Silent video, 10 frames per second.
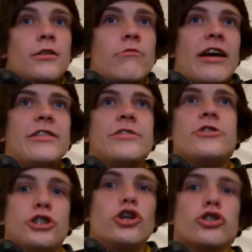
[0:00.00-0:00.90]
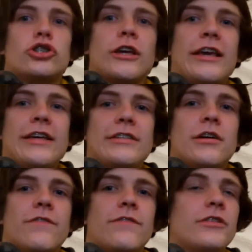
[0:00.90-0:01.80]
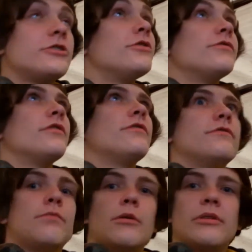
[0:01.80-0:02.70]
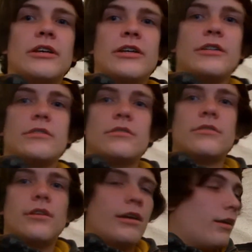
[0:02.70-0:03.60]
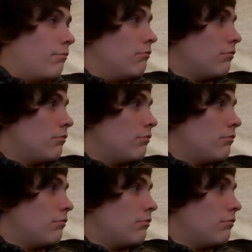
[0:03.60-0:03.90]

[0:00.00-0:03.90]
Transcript: Rain's just eased off, as you, if you've probably heard. Um,